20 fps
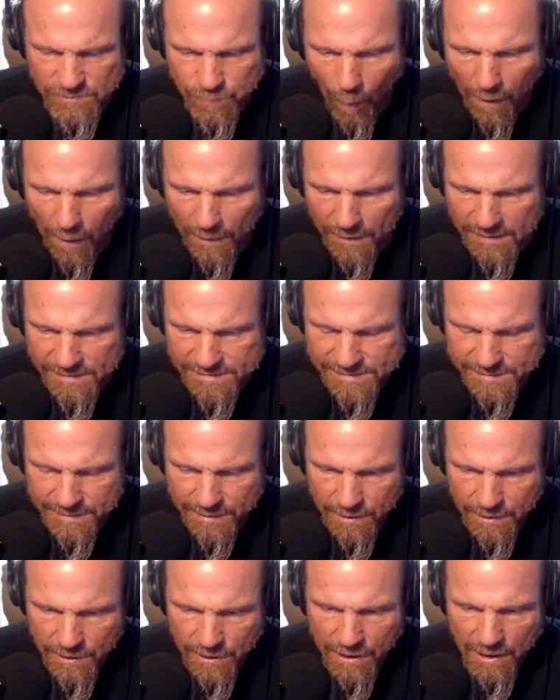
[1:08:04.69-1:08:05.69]
One is
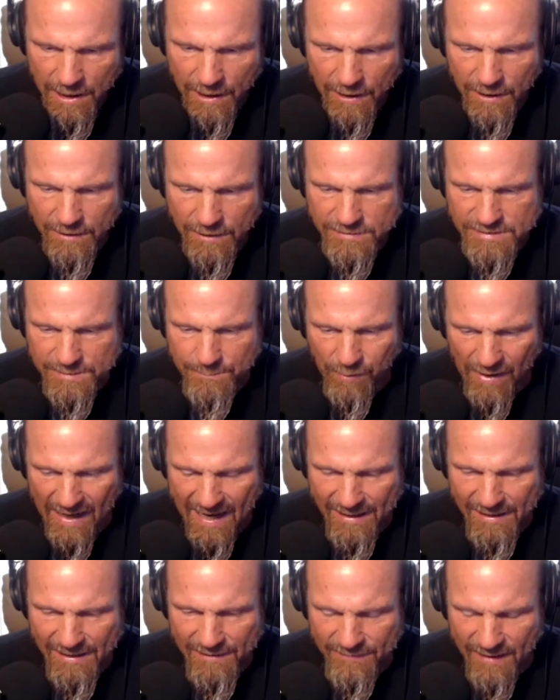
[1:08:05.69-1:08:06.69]
it's a
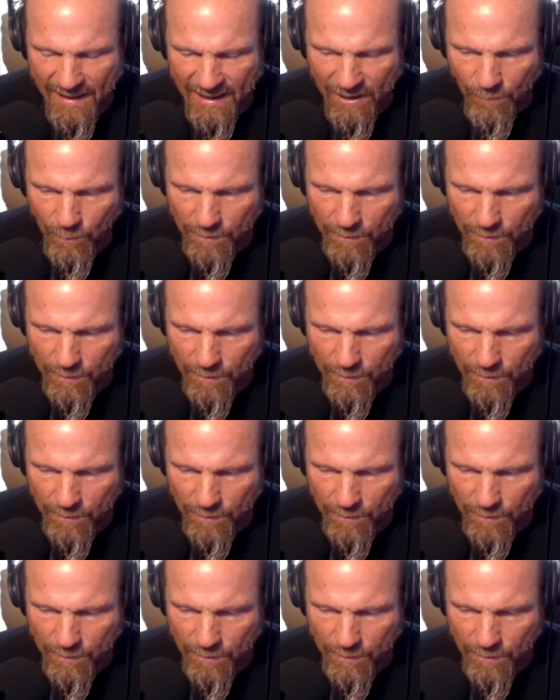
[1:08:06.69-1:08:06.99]
branding thing.